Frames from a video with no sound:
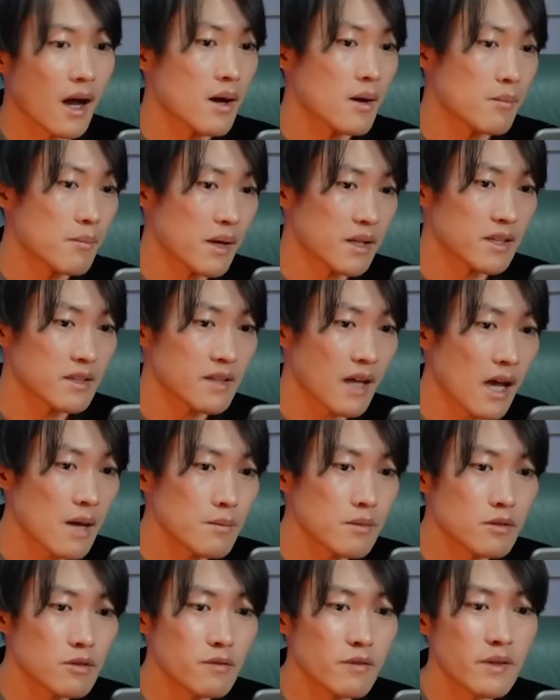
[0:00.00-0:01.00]
By the time
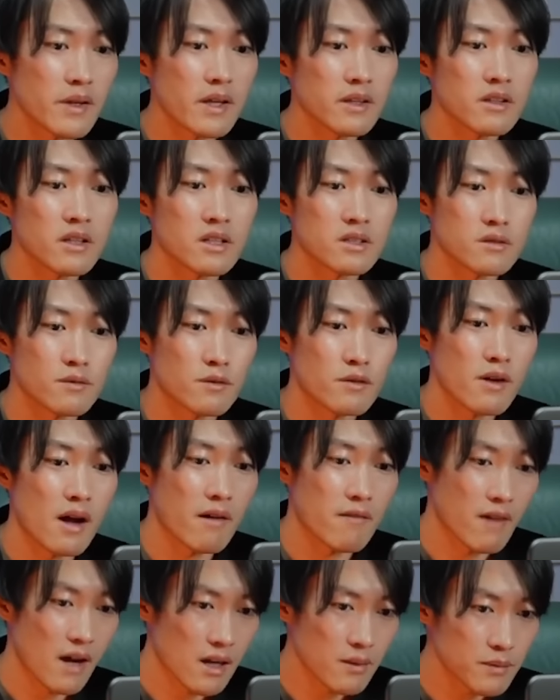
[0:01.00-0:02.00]
Luffy and his crew
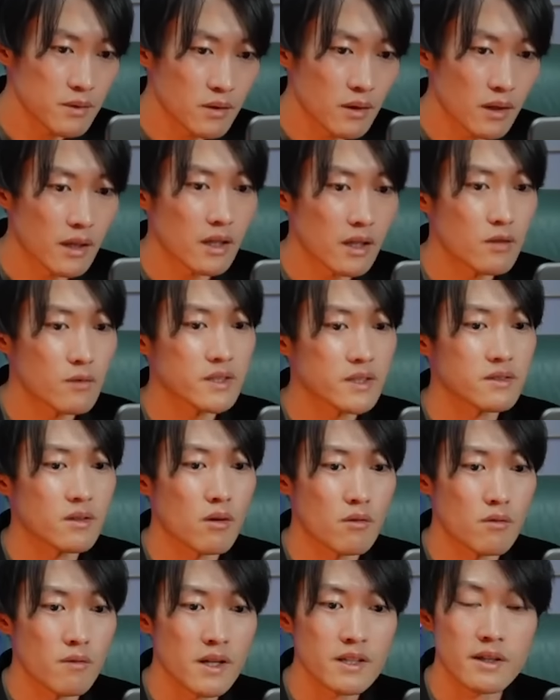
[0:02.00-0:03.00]
arrived, it was
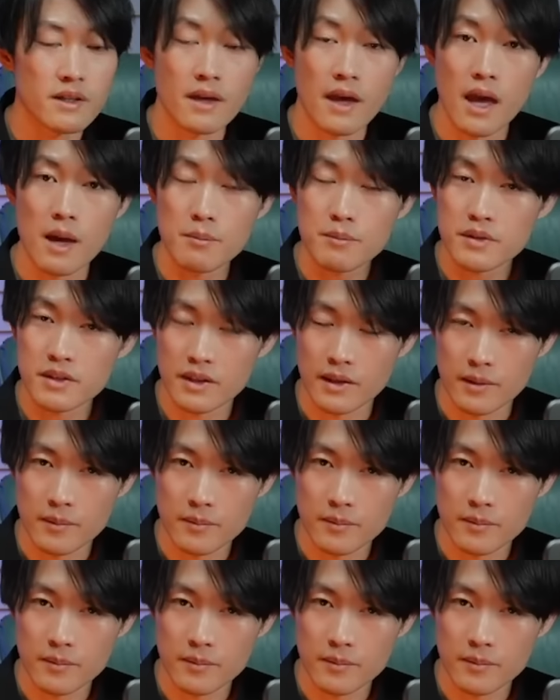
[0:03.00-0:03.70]
already empty.